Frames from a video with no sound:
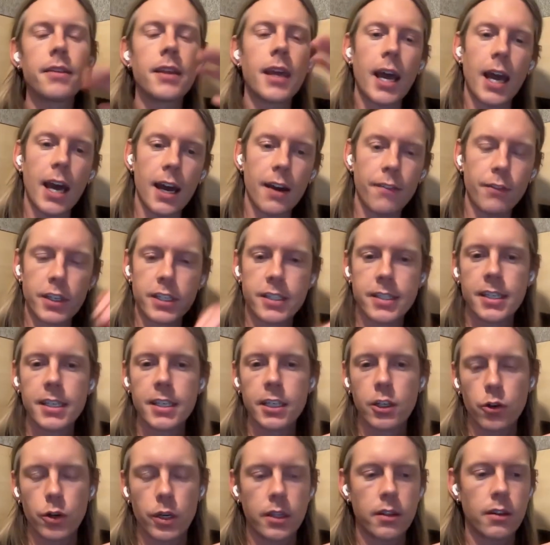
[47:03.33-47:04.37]
they have the
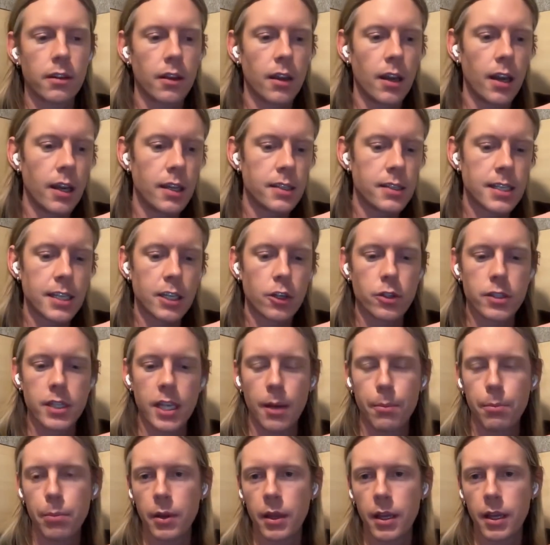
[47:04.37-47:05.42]
secret
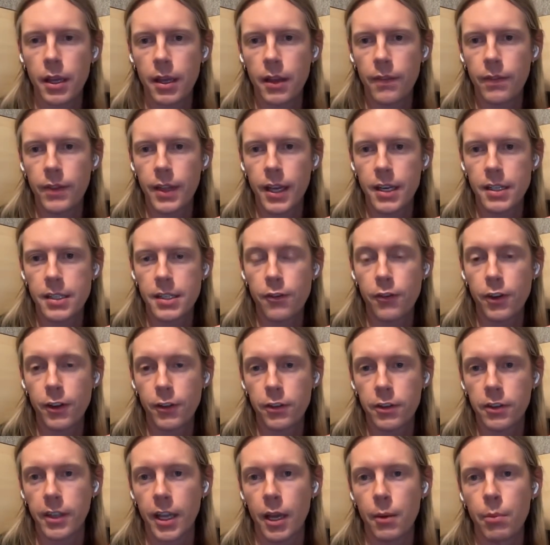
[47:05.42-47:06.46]
step, and that is the fifth
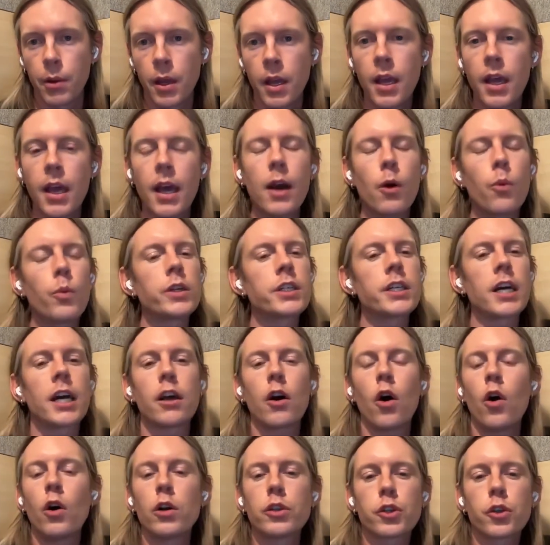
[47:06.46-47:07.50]
step, which I
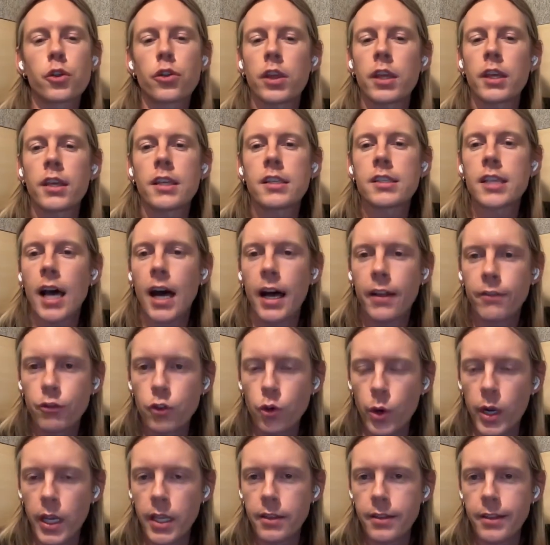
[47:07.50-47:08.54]
also think is
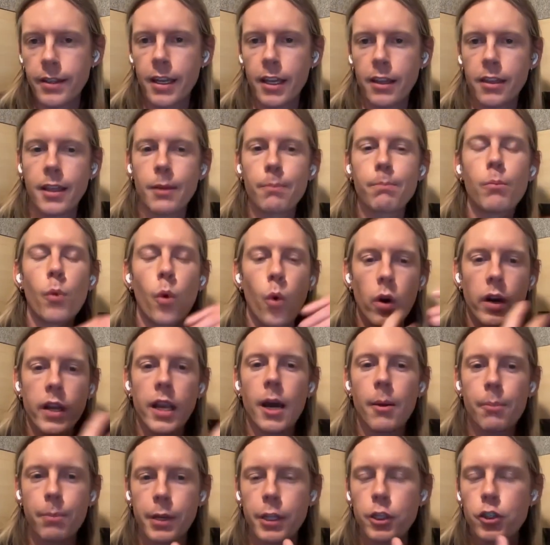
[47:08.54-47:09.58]
underrated. And I think more
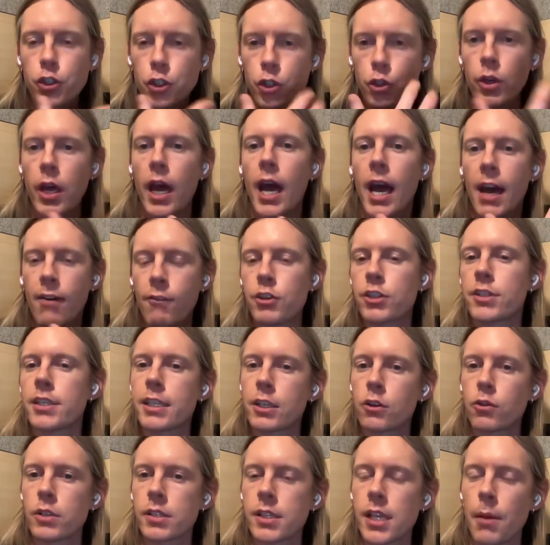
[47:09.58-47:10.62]
companies should have a
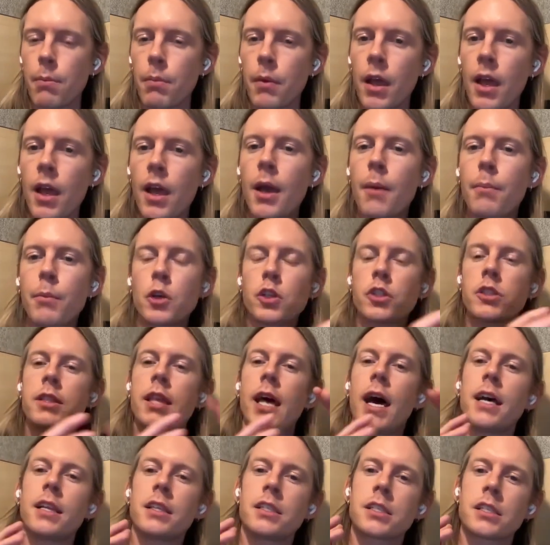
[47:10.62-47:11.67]
secret step, because
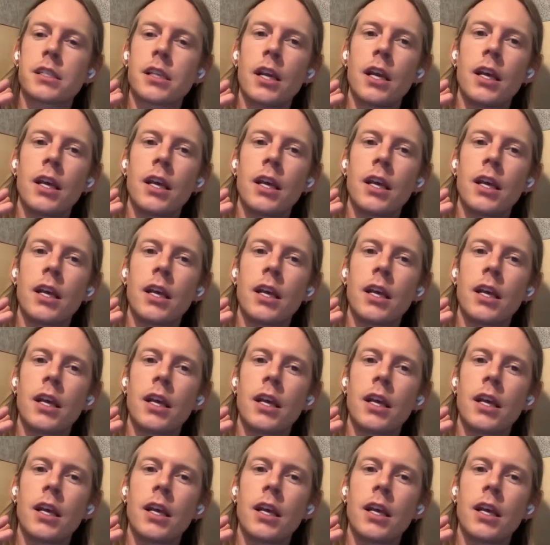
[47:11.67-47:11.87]
that's